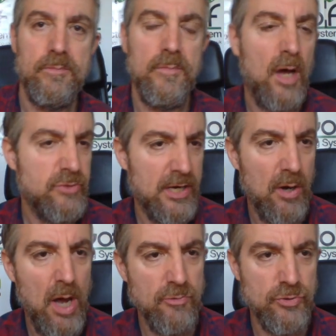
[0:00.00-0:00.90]
I'll take the
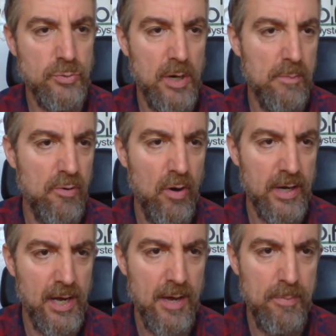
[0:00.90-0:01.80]
one hundred to one on Brian
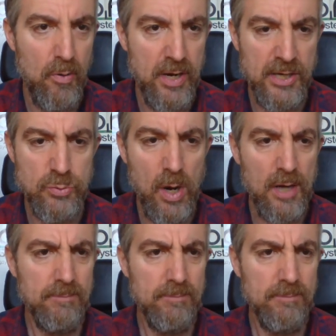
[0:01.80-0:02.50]
Gay, a point each way.